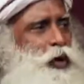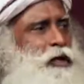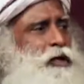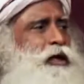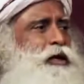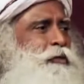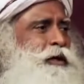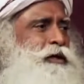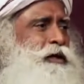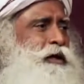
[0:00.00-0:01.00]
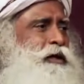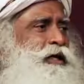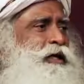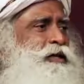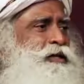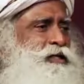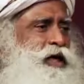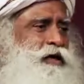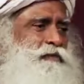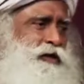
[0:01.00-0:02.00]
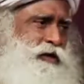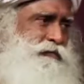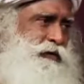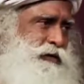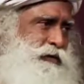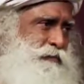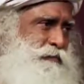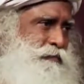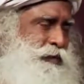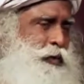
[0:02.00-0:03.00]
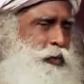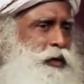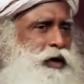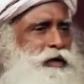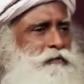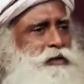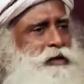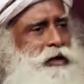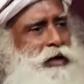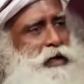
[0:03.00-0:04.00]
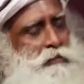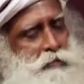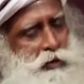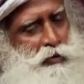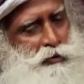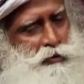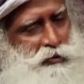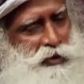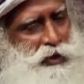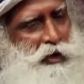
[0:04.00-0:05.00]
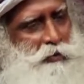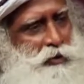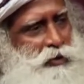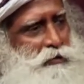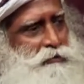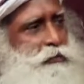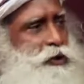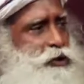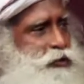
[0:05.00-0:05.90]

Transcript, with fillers: one kilometer on either side of the river, wherever the land belongs to the government, we must